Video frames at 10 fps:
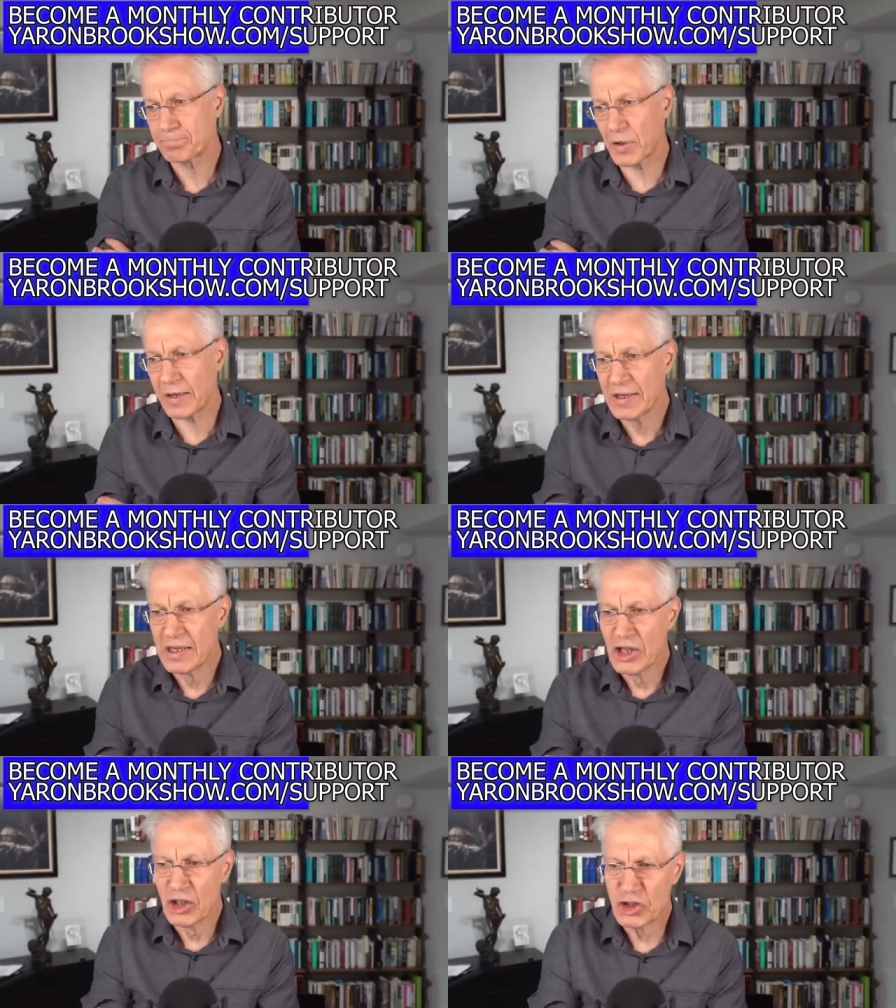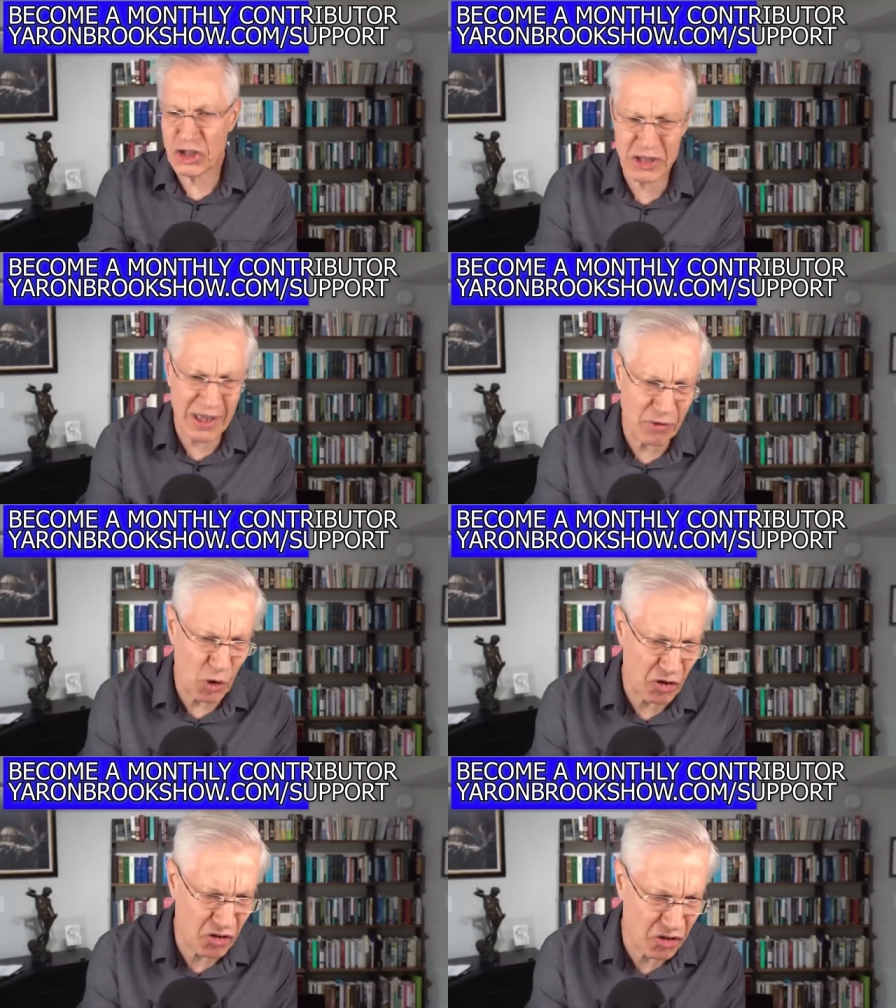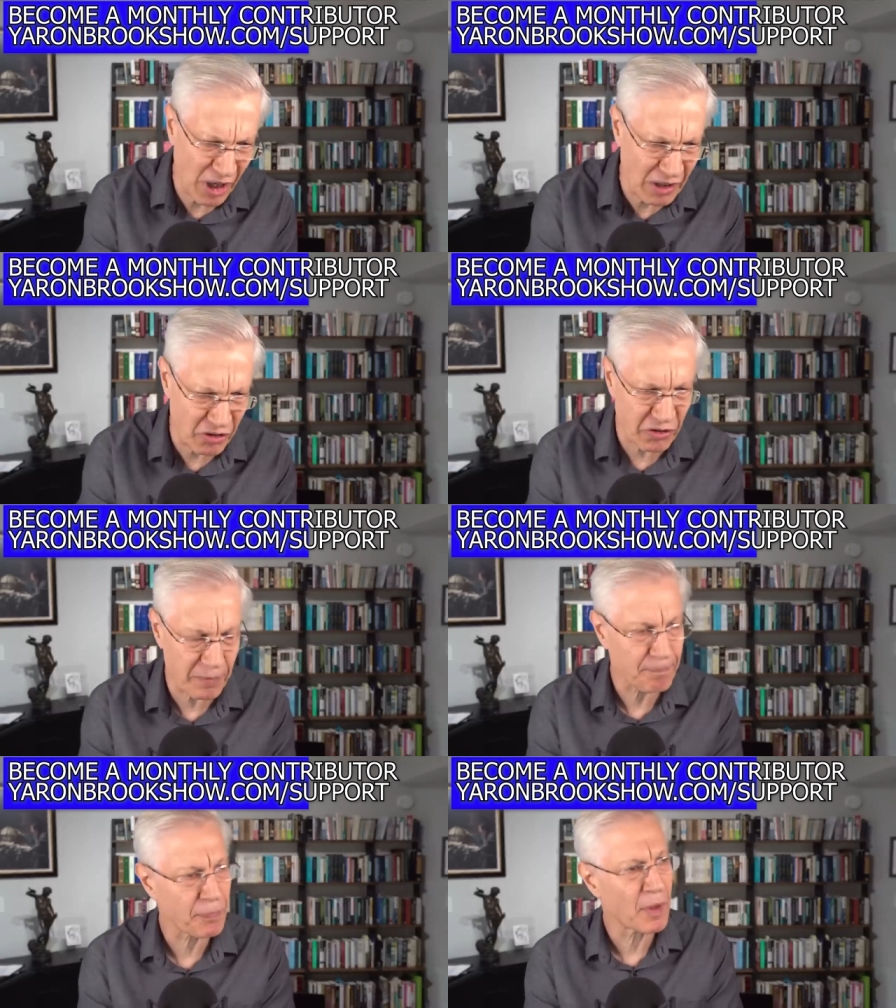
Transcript: Okay, just to give you a sense